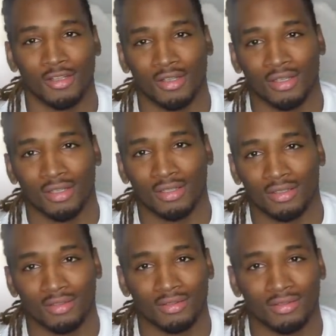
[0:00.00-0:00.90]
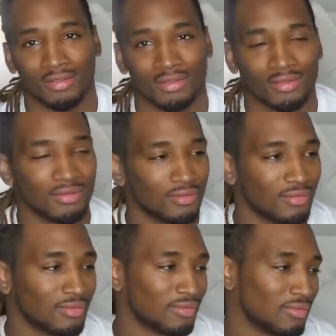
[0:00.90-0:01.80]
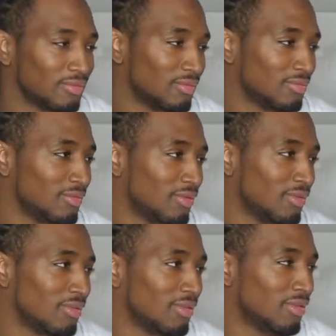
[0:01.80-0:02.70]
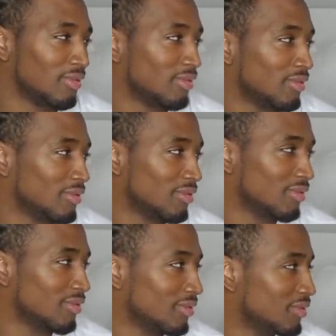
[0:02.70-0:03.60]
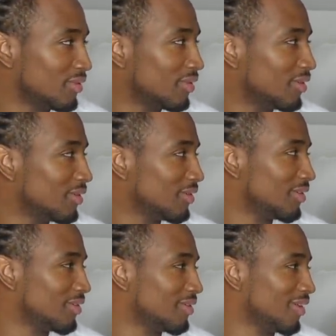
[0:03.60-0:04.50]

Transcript: This person isn't speaking.